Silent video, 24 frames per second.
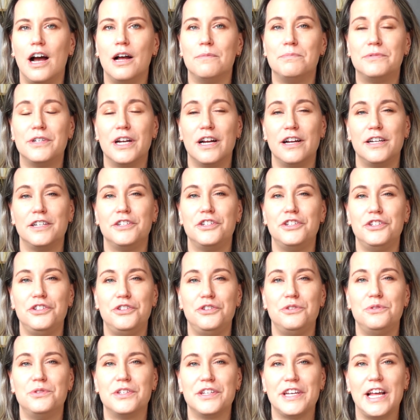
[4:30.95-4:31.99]
I'm trying to
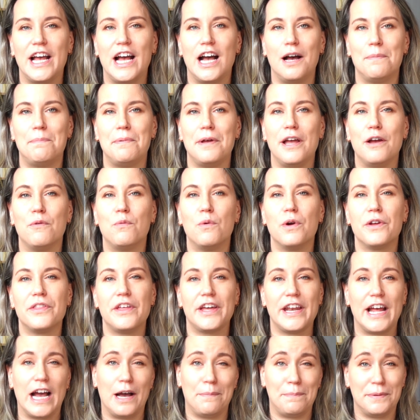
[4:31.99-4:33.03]
use an app and where
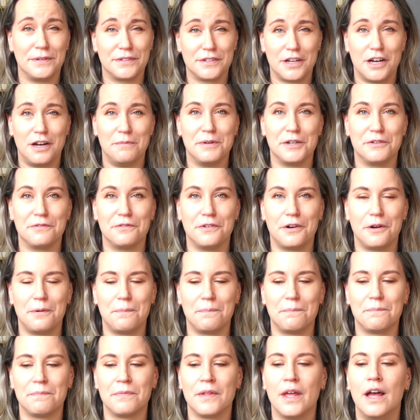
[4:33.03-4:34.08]
that app is coming from.